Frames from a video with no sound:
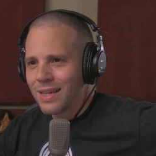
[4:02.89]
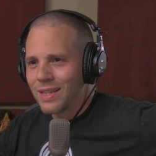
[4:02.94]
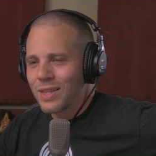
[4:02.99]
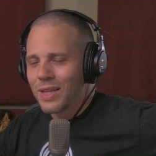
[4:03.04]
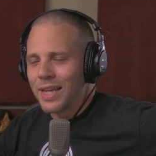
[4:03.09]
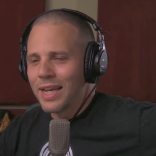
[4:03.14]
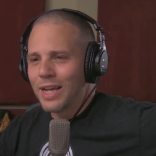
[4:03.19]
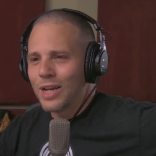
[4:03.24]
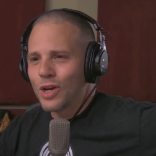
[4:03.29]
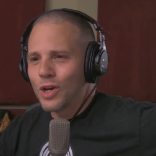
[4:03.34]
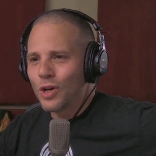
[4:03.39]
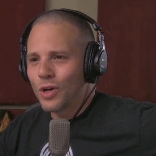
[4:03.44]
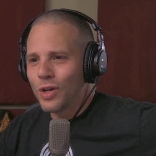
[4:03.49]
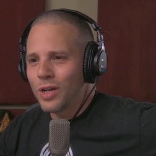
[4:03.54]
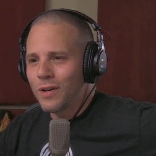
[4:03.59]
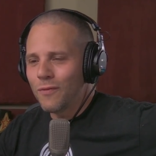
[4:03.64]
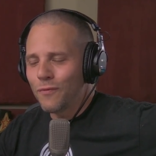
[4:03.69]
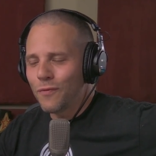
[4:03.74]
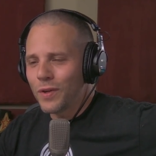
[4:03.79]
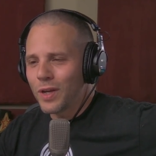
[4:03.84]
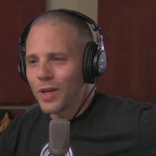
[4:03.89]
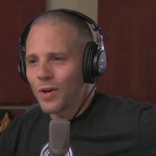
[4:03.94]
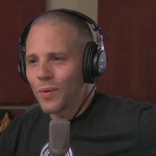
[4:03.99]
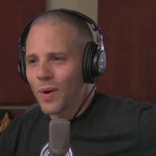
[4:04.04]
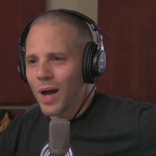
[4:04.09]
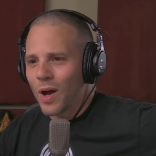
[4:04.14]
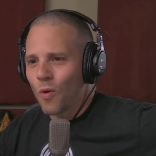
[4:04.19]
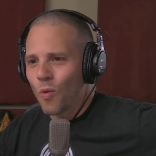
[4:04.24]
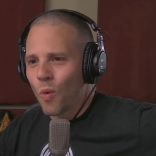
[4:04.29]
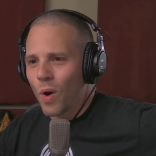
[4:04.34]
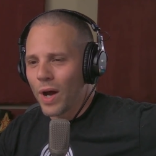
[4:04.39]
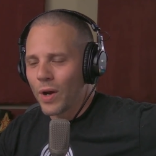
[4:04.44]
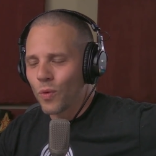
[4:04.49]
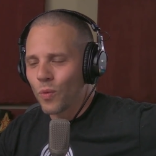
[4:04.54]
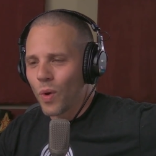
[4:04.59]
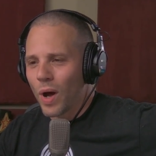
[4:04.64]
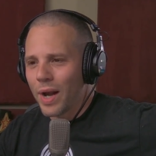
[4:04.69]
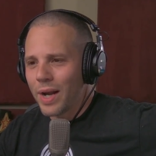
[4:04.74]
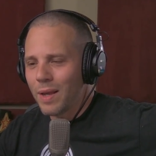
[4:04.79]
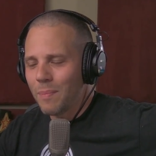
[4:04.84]
that he couldn't figure out why
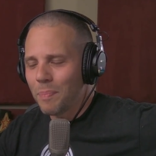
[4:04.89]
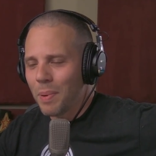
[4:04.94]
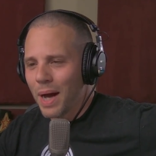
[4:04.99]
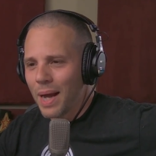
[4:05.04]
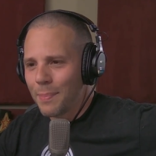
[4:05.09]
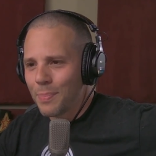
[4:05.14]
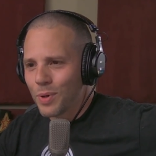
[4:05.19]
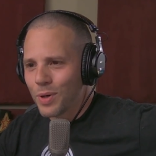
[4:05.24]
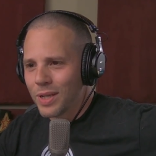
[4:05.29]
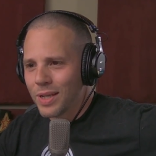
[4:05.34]
Roddy Piper